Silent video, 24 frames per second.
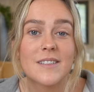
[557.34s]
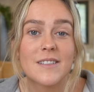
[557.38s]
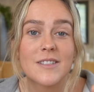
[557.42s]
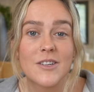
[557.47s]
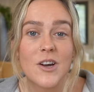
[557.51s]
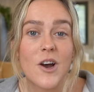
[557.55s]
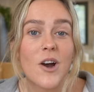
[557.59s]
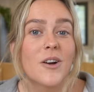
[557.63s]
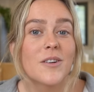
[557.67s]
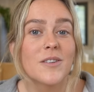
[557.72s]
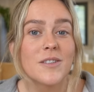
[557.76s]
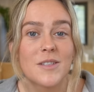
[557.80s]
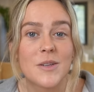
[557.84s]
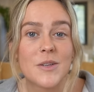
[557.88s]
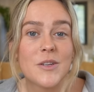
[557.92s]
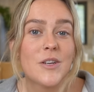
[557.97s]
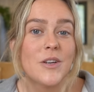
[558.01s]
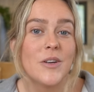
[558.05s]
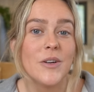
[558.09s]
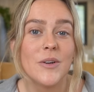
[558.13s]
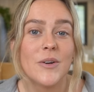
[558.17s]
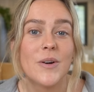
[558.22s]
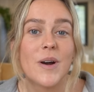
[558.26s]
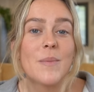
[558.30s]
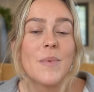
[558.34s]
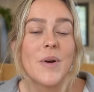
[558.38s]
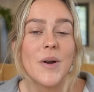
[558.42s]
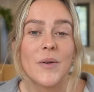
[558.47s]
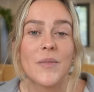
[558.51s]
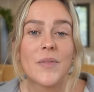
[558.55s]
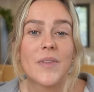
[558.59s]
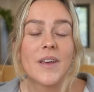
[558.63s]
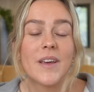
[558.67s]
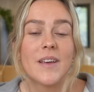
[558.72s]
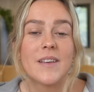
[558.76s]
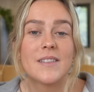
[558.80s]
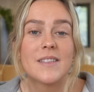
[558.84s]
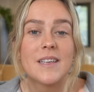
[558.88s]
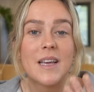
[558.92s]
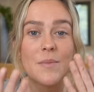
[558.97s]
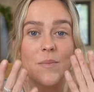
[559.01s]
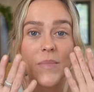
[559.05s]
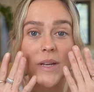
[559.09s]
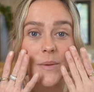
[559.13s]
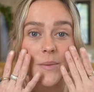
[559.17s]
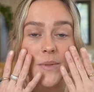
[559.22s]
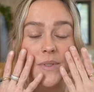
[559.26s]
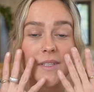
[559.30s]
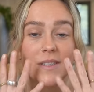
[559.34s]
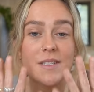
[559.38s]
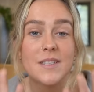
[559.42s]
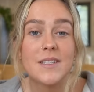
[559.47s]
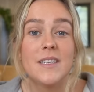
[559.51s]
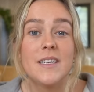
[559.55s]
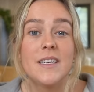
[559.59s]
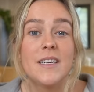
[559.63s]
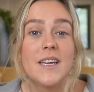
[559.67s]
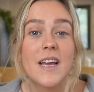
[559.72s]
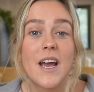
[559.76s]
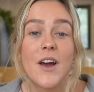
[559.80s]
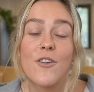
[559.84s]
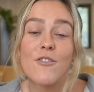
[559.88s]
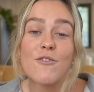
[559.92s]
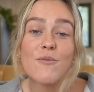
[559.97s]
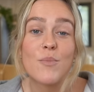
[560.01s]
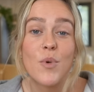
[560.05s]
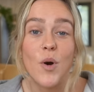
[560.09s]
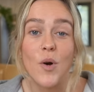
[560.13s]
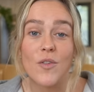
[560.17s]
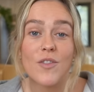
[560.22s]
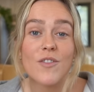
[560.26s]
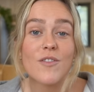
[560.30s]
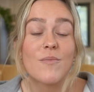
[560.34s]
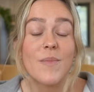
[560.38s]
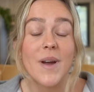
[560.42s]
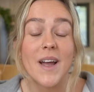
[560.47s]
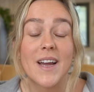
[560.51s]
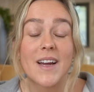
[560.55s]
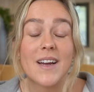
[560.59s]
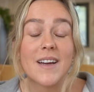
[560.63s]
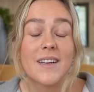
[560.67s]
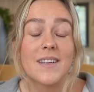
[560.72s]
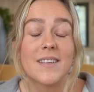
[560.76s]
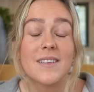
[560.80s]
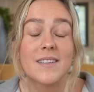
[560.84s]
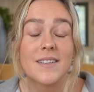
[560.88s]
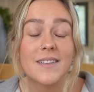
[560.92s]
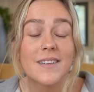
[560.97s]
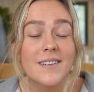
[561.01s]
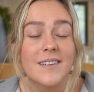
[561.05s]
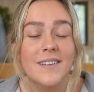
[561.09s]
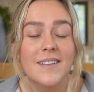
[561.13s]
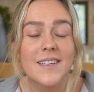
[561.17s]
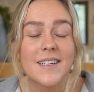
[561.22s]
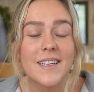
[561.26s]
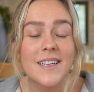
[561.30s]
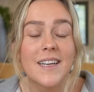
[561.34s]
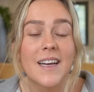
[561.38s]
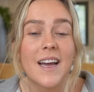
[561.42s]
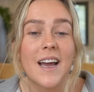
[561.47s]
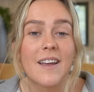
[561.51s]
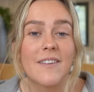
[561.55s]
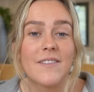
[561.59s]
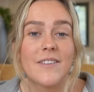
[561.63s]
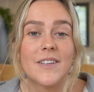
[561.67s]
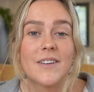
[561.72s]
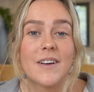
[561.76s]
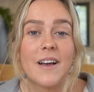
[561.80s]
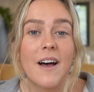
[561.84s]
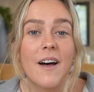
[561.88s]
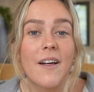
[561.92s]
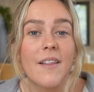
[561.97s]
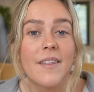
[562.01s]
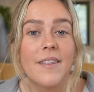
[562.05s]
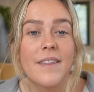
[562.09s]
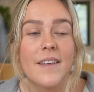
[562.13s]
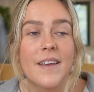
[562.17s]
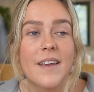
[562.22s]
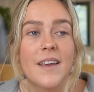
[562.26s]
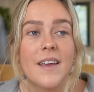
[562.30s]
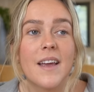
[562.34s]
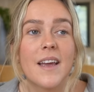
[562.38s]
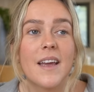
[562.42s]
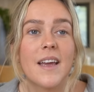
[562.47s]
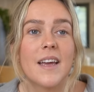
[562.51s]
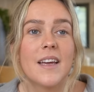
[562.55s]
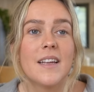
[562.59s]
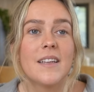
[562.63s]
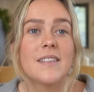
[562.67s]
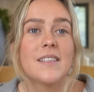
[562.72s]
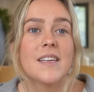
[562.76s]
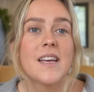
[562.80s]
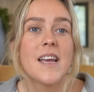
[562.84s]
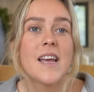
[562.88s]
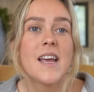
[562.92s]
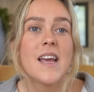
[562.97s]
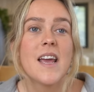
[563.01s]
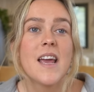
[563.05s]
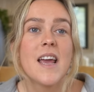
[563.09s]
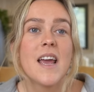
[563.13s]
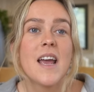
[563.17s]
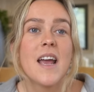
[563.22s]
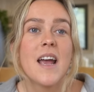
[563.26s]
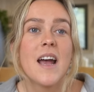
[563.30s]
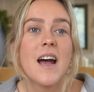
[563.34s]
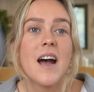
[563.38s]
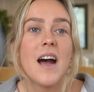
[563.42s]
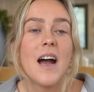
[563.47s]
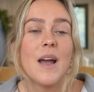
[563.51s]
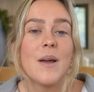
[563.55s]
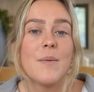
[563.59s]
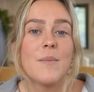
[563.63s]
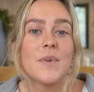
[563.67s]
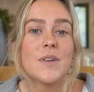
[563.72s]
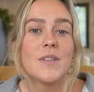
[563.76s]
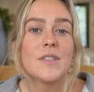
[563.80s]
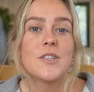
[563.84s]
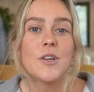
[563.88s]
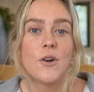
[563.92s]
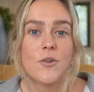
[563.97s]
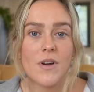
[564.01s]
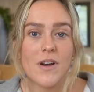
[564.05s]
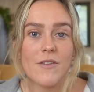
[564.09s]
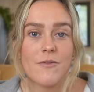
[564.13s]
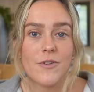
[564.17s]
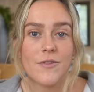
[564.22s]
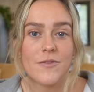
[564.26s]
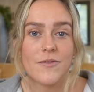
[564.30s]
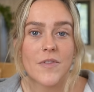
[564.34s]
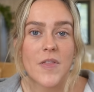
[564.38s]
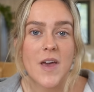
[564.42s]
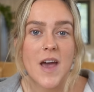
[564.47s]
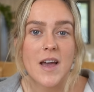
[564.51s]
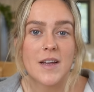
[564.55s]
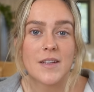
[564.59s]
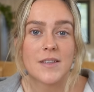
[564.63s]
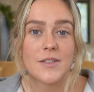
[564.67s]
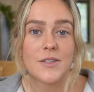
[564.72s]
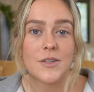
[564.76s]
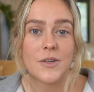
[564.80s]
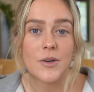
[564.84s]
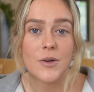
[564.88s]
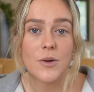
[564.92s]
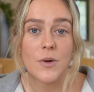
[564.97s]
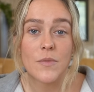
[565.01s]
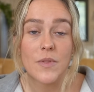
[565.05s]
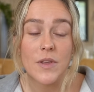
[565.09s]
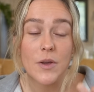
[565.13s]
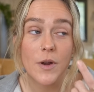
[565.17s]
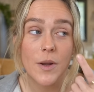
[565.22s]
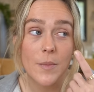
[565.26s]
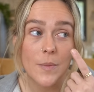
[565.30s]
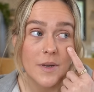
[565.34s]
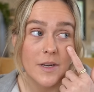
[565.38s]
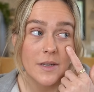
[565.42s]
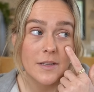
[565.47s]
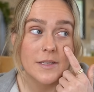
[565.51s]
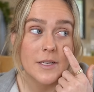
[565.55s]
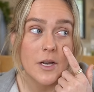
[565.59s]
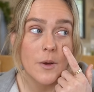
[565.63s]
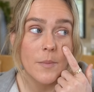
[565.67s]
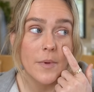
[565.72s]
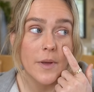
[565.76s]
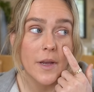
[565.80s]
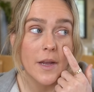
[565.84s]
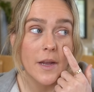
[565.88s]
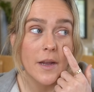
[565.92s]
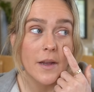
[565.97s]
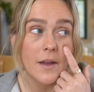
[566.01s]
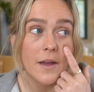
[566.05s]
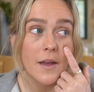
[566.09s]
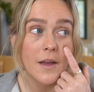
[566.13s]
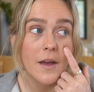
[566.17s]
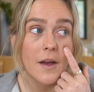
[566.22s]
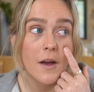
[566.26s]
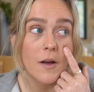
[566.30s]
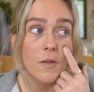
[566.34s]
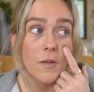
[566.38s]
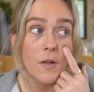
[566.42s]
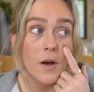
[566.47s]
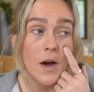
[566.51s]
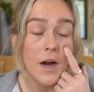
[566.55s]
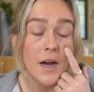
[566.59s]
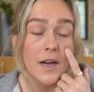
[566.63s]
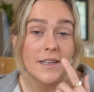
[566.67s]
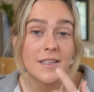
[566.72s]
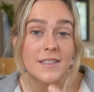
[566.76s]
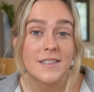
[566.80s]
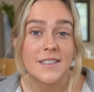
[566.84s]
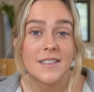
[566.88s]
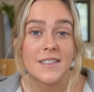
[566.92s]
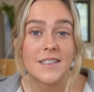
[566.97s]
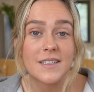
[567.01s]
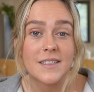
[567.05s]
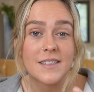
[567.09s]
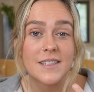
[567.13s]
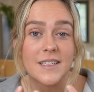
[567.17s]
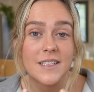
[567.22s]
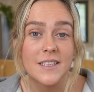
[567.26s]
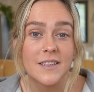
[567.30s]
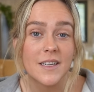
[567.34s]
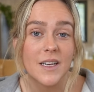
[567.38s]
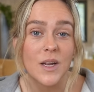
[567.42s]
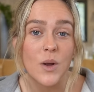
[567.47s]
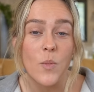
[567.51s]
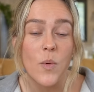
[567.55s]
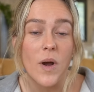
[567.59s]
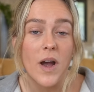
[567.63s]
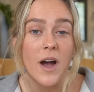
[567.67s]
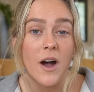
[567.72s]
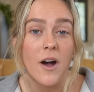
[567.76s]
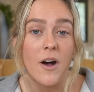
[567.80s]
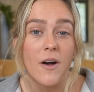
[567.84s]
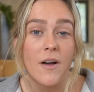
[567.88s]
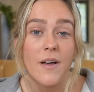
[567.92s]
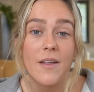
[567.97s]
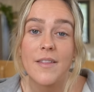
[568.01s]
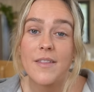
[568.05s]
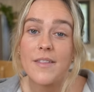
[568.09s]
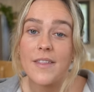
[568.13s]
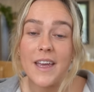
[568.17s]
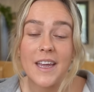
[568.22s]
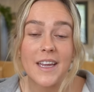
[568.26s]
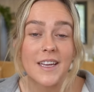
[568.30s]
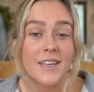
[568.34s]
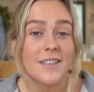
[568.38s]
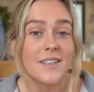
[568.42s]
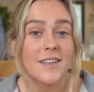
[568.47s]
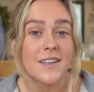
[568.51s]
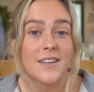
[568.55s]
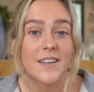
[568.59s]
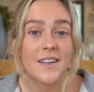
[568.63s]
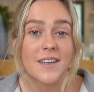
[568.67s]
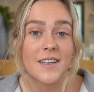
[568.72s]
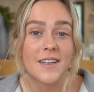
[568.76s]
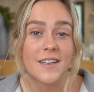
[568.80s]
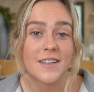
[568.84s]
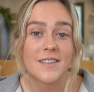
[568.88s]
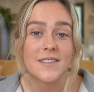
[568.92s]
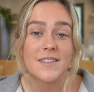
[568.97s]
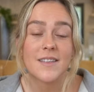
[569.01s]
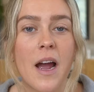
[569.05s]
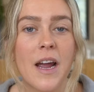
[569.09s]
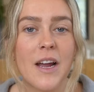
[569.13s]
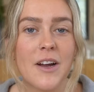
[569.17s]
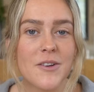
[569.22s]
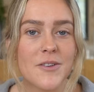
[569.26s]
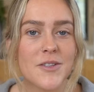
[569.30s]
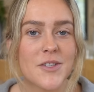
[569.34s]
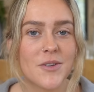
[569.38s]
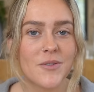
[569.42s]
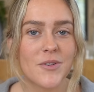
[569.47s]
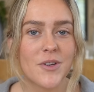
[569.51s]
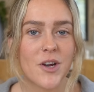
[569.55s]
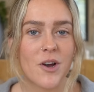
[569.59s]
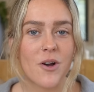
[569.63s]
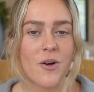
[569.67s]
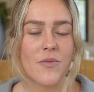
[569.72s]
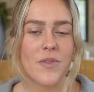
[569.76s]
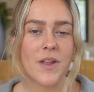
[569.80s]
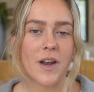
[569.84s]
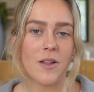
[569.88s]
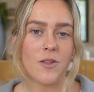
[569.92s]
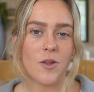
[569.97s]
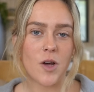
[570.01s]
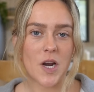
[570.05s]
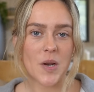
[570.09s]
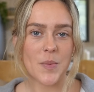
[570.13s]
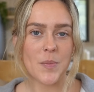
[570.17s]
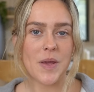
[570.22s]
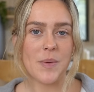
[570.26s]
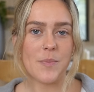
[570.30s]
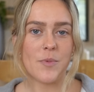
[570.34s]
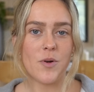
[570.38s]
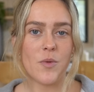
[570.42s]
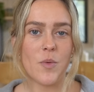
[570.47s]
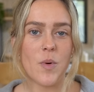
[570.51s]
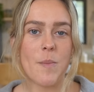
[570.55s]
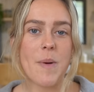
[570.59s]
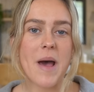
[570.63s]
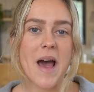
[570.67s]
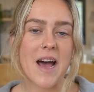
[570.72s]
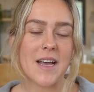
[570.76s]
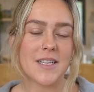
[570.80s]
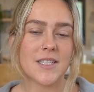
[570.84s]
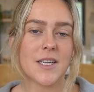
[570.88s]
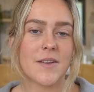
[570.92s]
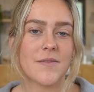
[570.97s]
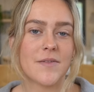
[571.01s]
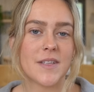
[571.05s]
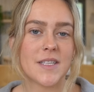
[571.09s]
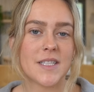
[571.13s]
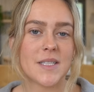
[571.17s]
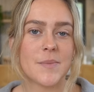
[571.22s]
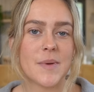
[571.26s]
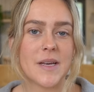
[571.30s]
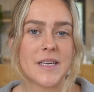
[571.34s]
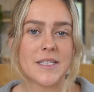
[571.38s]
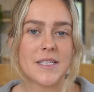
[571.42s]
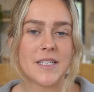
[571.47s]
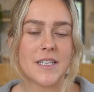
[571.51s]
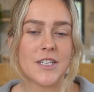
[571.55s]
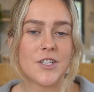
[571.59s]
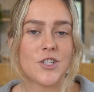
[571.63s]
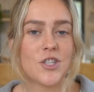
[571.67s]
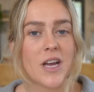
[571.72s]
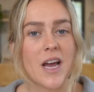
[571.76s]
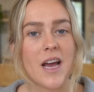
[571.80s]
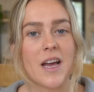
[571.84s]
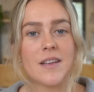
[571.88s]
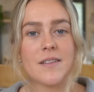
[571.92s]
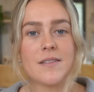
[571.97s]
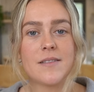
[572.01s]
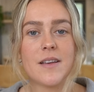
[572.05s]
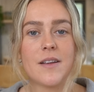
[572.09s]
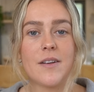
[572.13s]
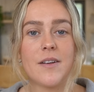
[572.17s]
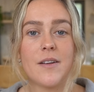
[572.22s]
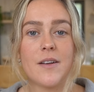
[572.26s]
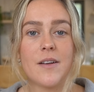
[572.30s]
talk to you about this and be able to see out of both of my eyes clearly. I feel healthy and I'm so grateful for that. So the ointment is helping a lot. It's healing well, thank goodness. I also know that a lot of people will pass off this message as